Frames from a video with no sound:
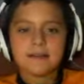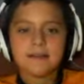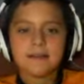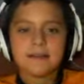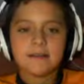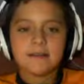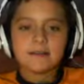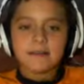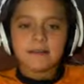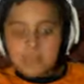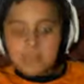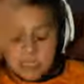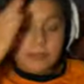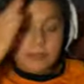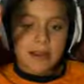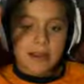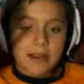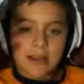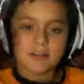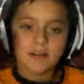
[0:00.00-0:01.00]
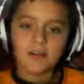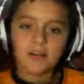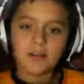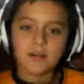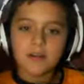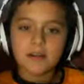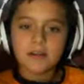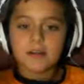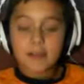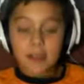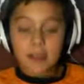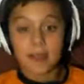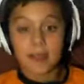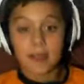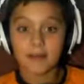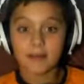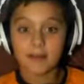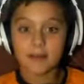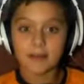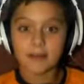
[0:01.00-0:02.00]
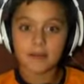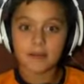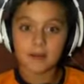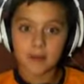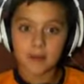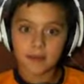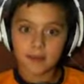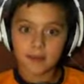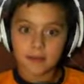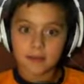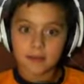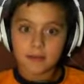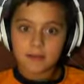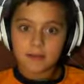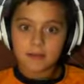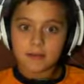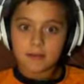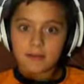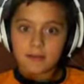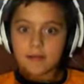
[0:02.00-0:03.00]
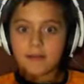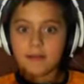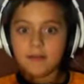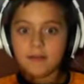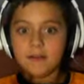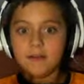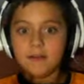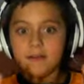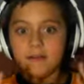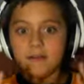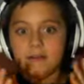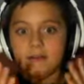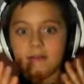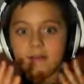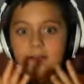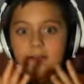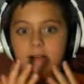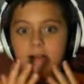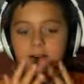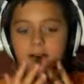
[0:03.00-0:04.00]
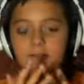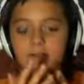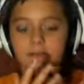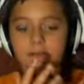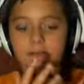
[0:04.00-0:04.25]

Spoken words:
[no speech]